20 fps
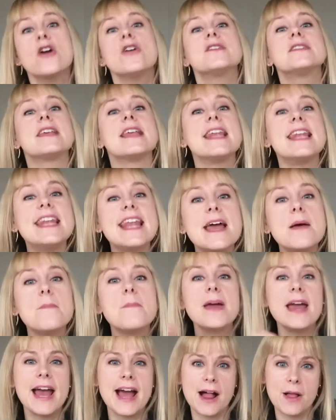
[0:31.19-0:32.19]
So let
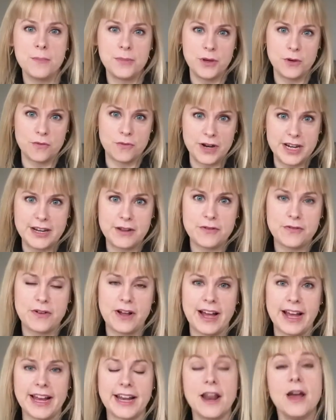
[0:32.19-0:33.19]
me help you
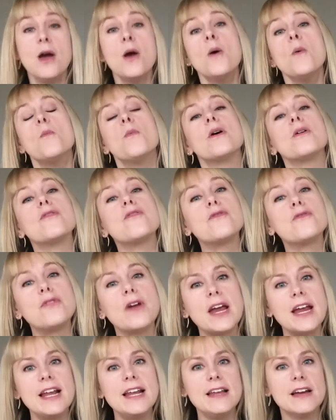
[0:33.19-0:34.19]
redefine what
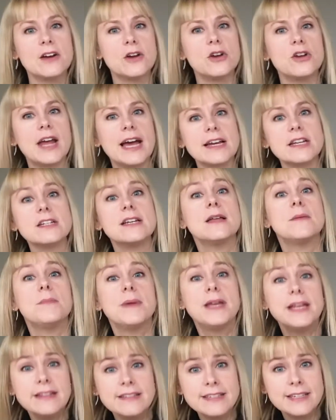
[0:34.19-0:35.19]
failure could actually
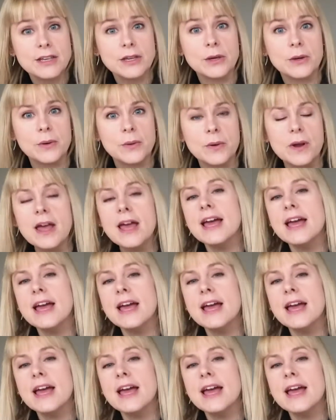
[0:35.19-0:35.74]
mean to you.